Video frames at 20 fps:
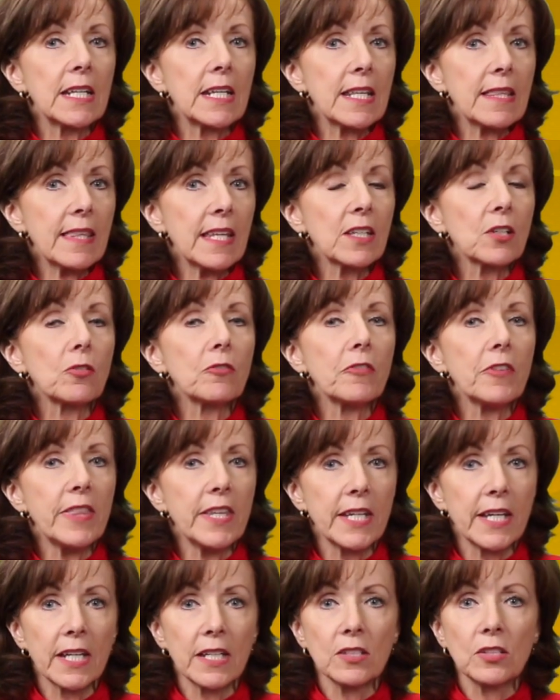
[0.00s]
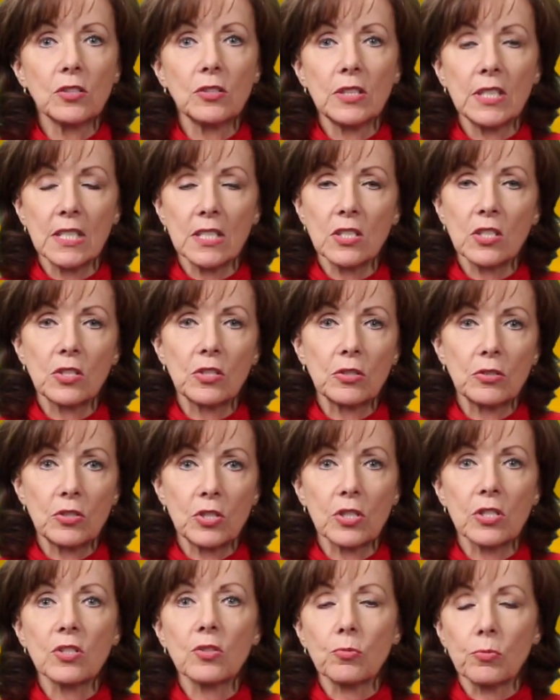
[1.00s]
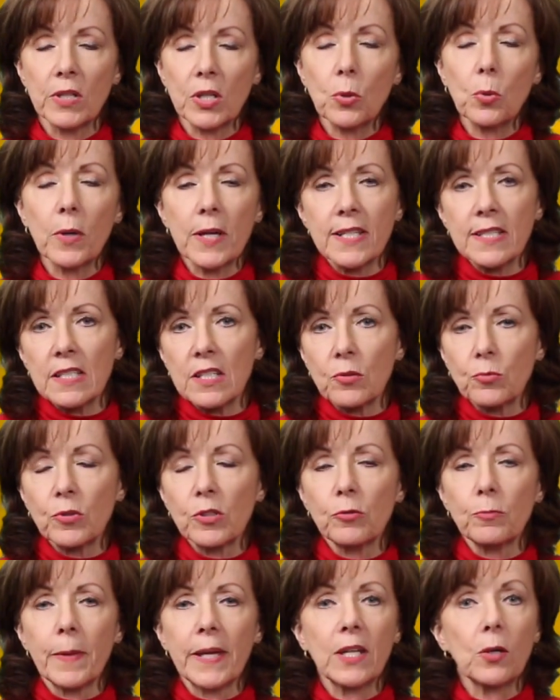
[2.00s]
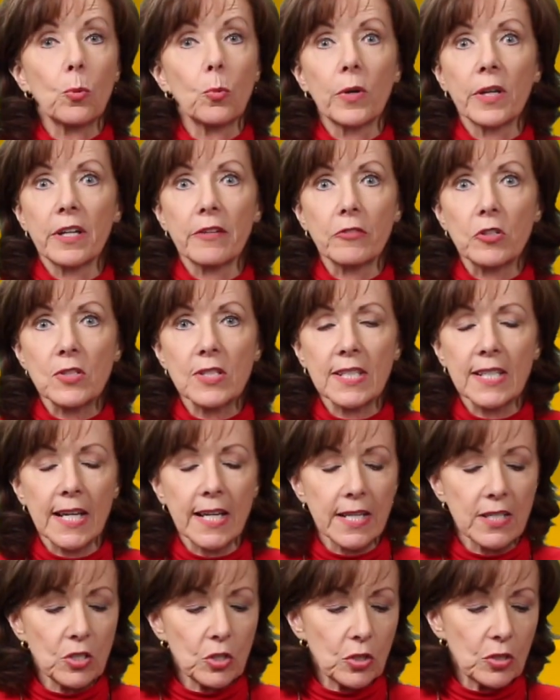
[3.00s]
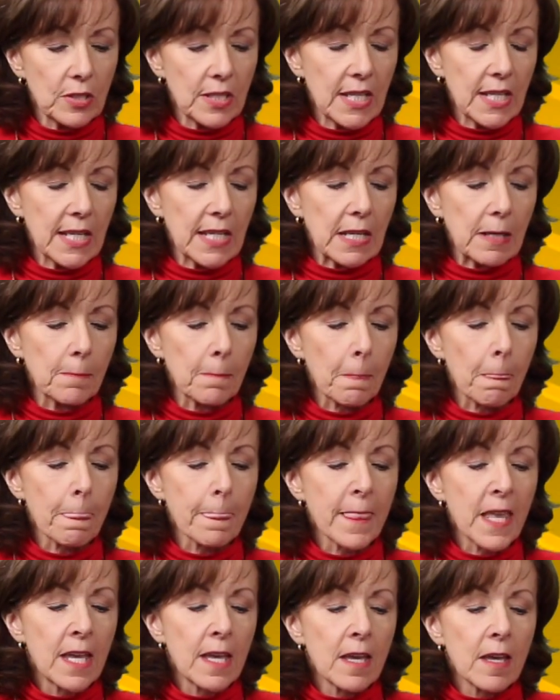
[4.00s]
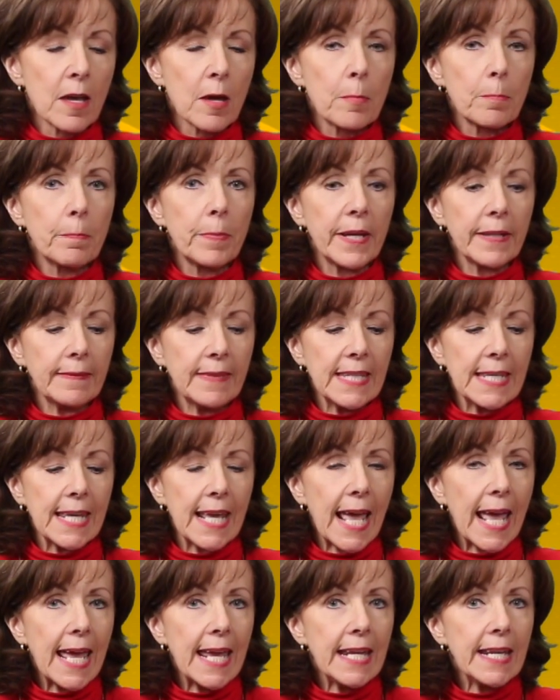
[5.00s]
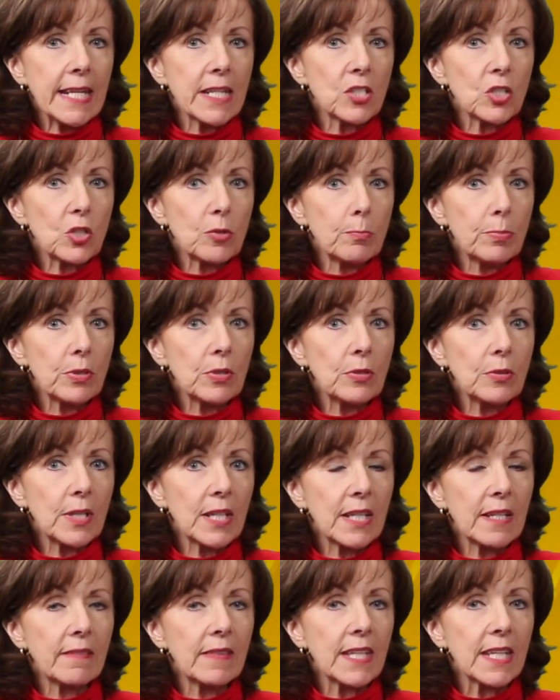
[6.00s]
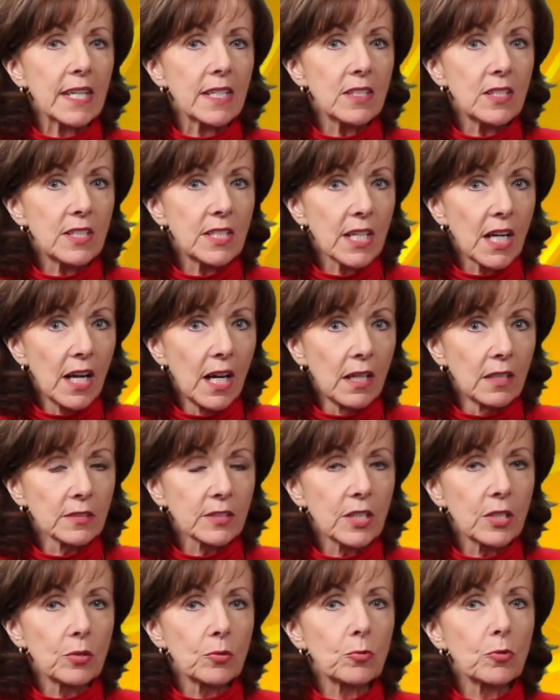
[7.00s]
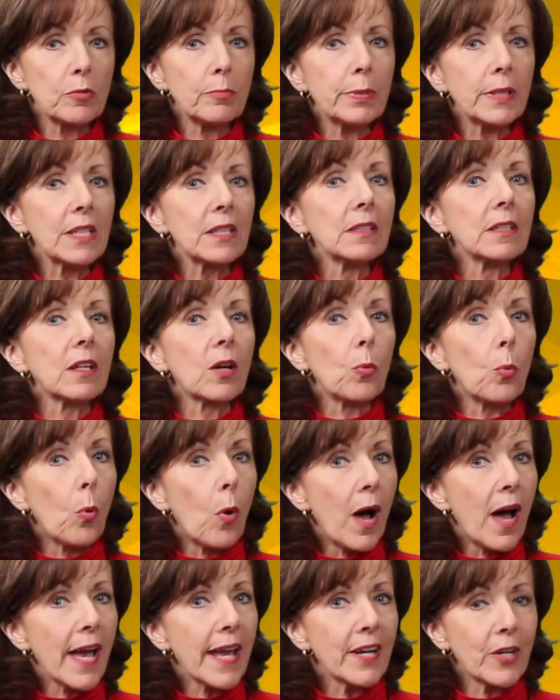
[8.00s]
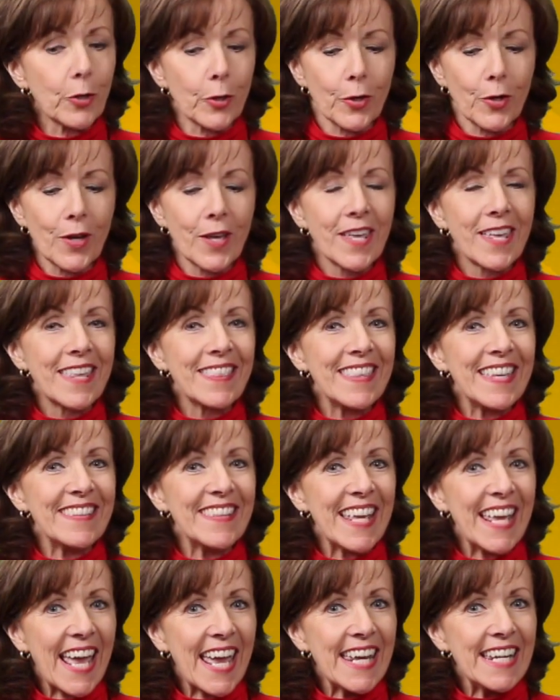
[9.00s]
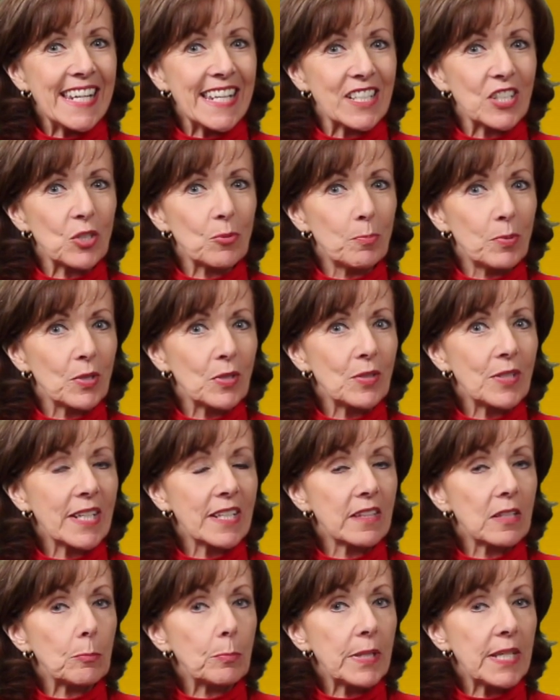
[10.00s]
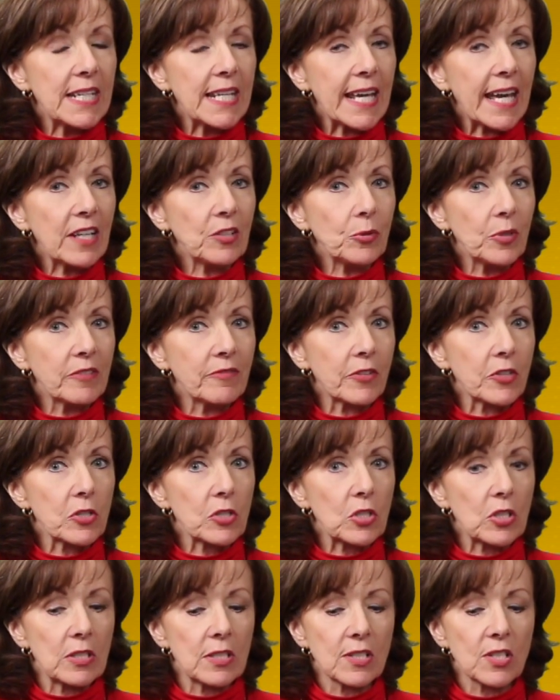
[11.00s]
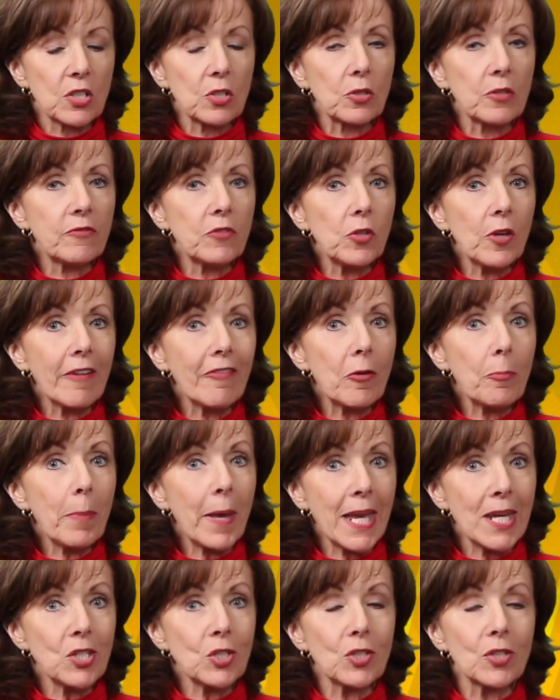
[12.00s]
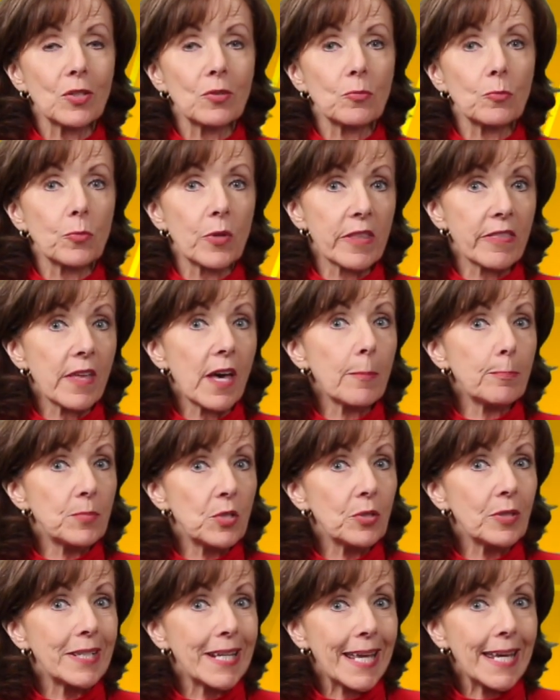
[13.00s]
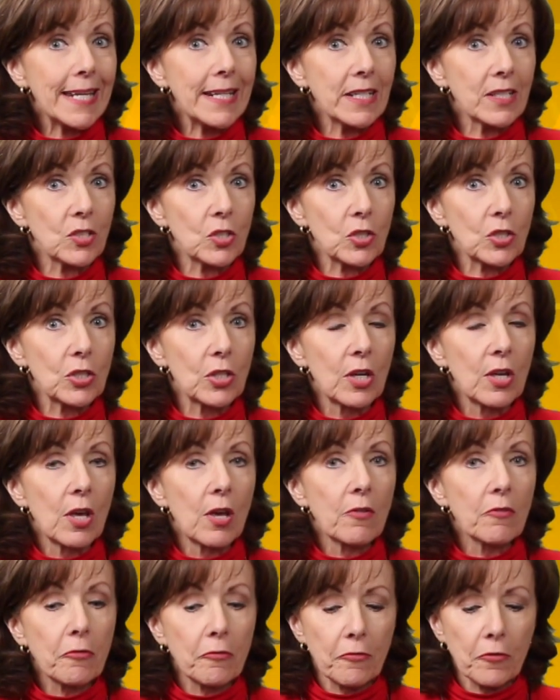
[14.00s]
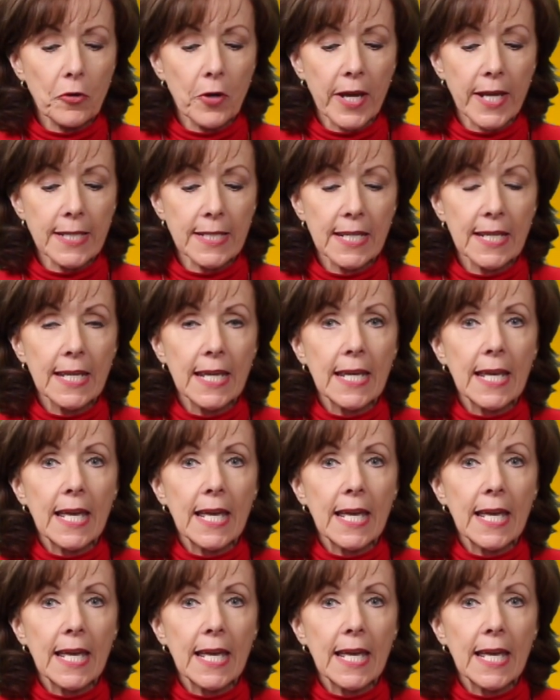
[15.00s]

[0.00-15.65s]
anything over that you need to just request it. We'll make whatever size you need. But the 8-inch boot in the adult will be a little wider than the 8-inch boot in the pediatric version. So if you have a patient with up to an 8-inch foot,